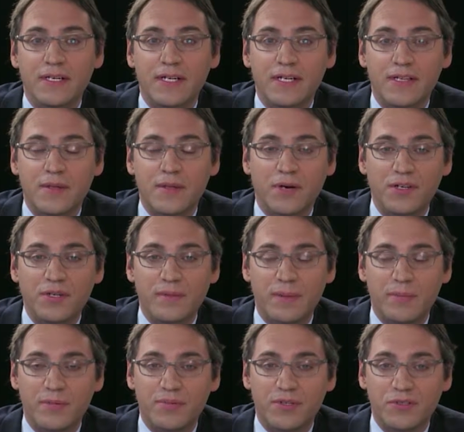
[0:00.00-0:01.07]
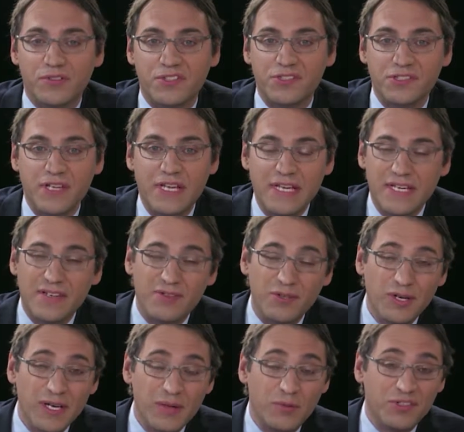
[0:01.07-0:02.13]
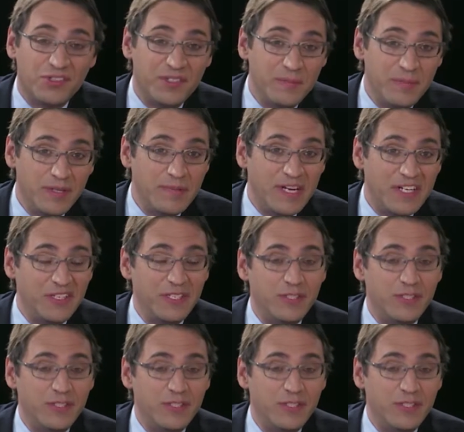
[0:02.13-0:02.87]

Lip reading: the bottom-up approaches. If you look at a more simple measure,